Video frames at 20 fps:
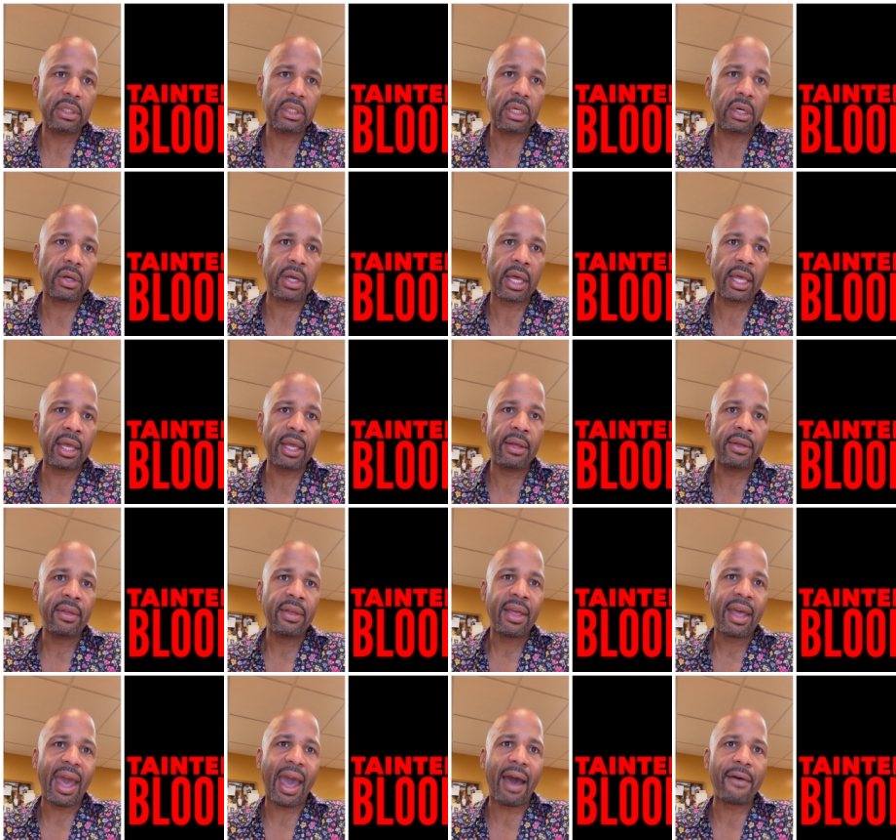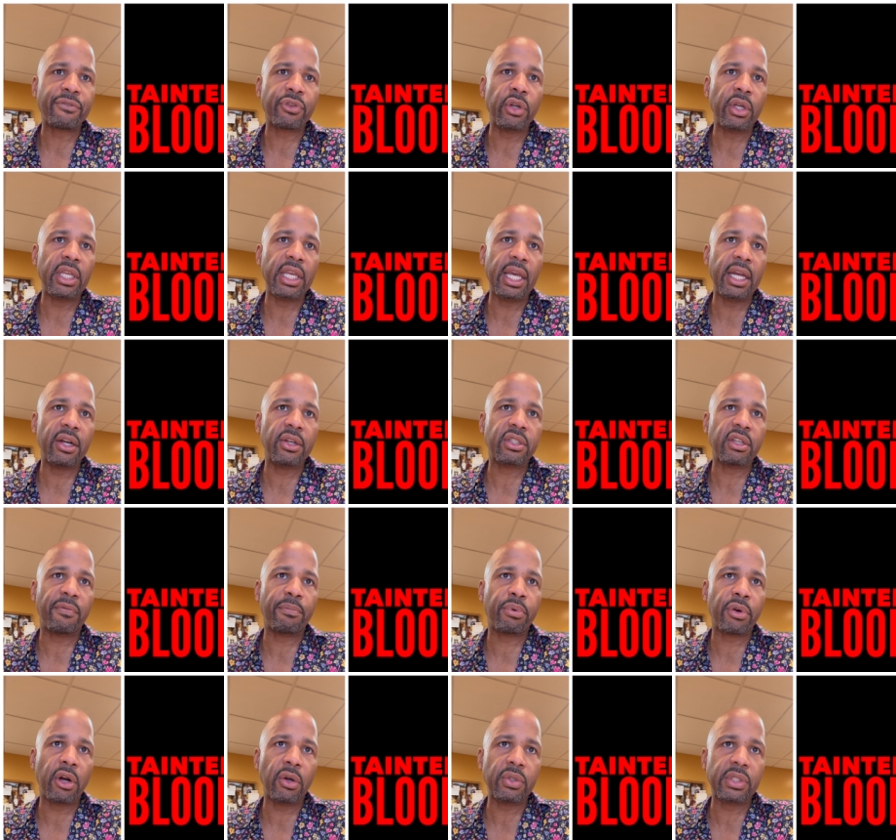Okay? After years of
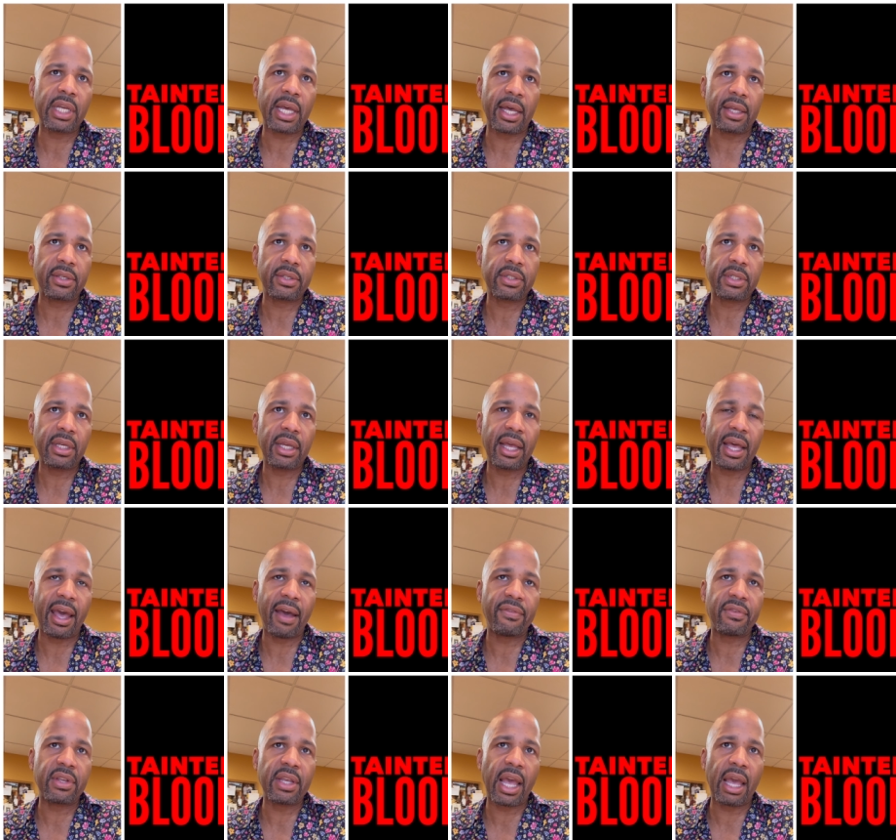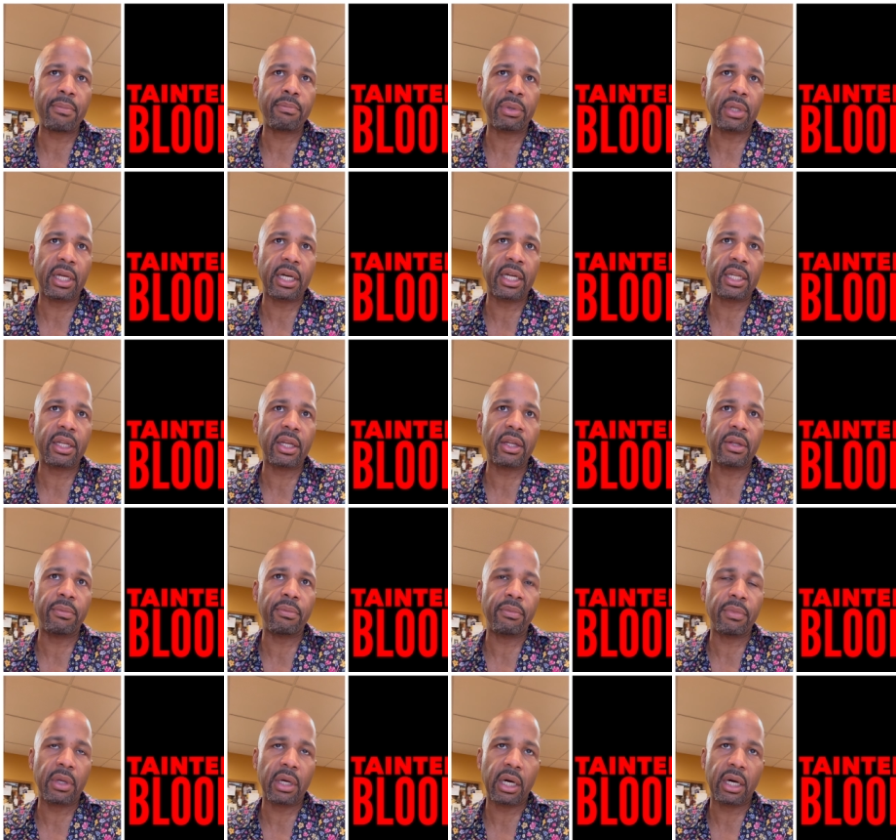protest, FDA blood
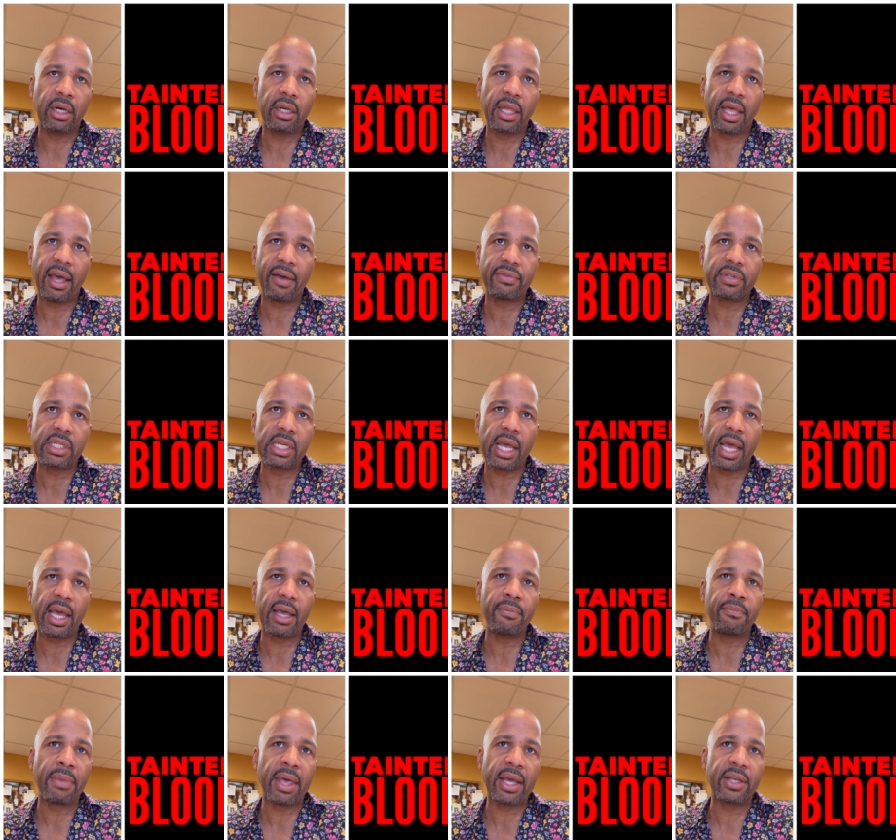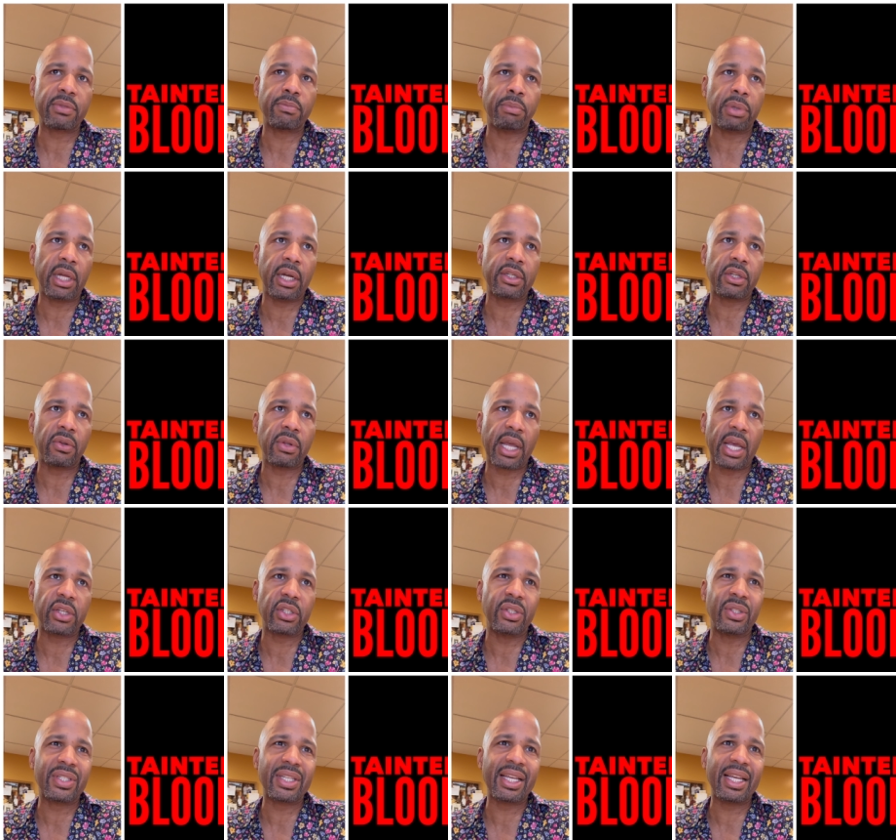uh, FDA makes blood
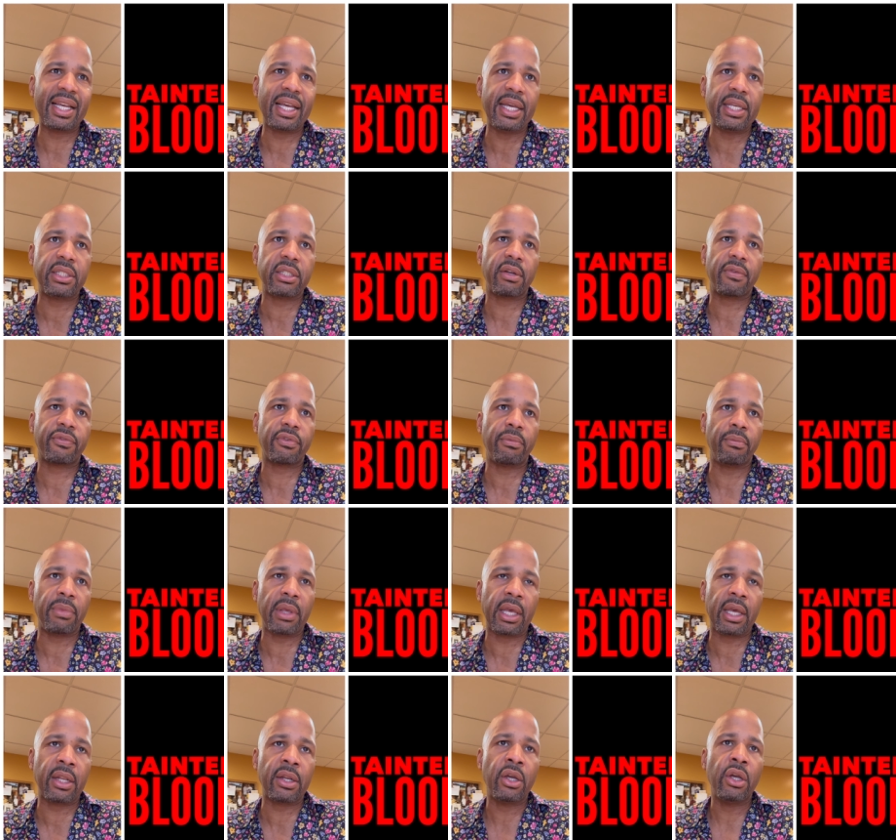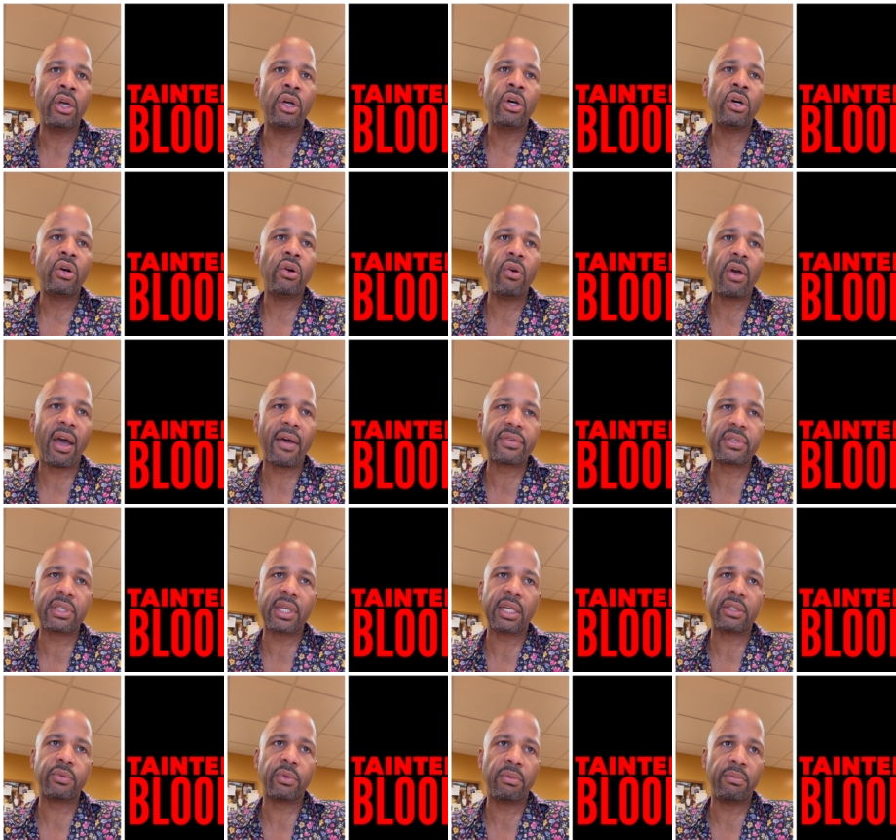donations easier for men who have
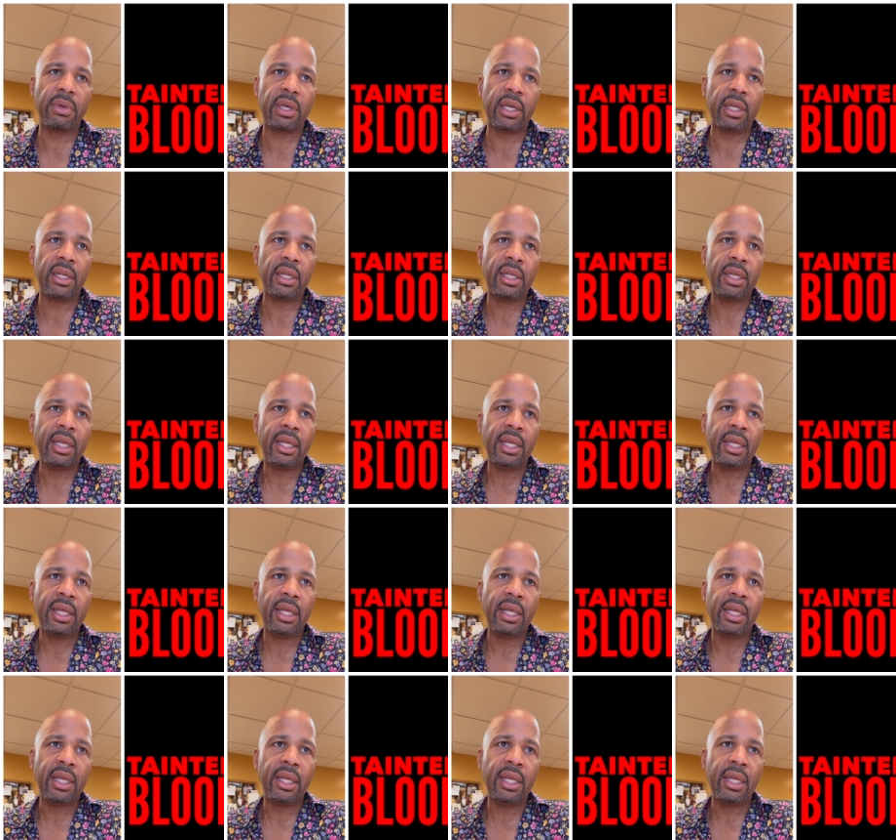sex with men.